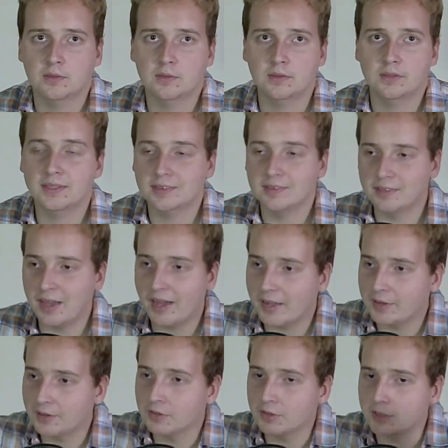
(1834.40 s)
The
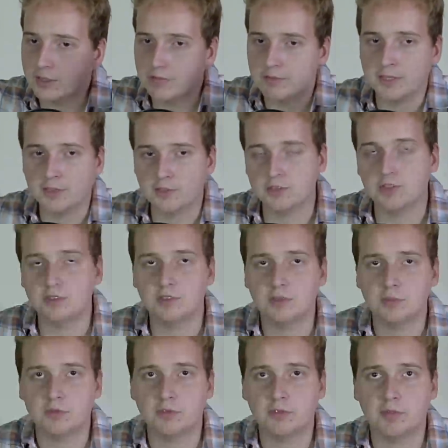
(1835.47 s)
entire living
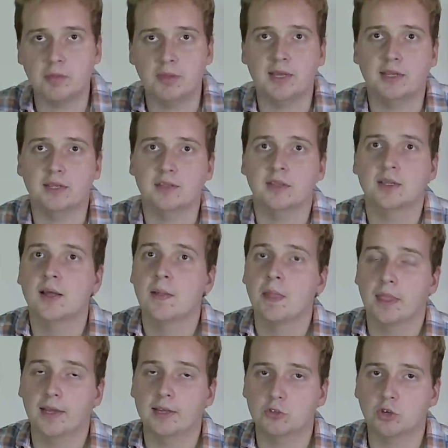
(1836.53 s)
system of the planet.
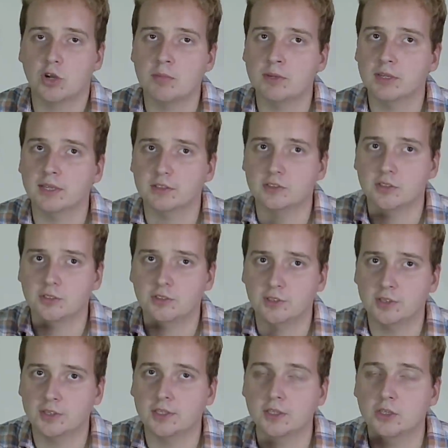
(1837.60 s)
And trauma gets us
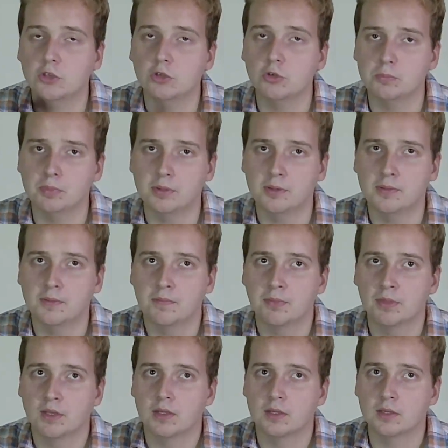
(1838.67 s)
stuck in a loop
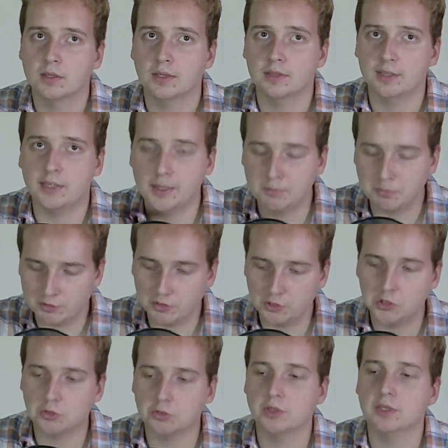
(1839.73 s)
that keeps
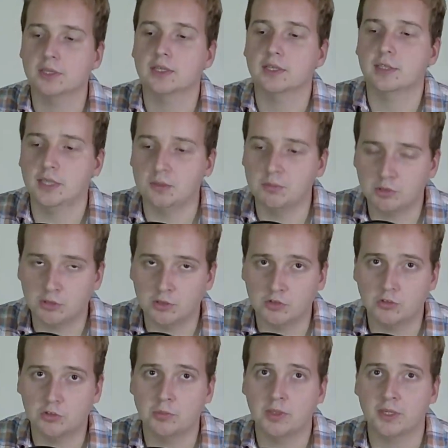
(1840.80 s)
destroying and keeps
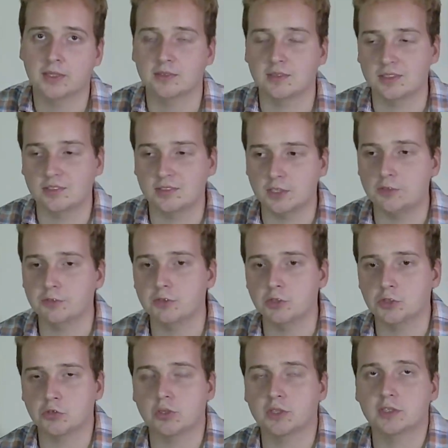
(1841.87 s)
consuming. It's a
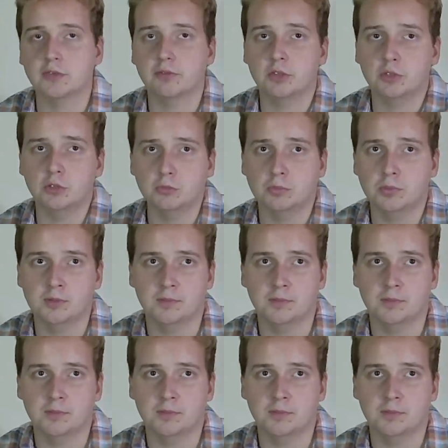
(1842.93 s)
self-destructive loop.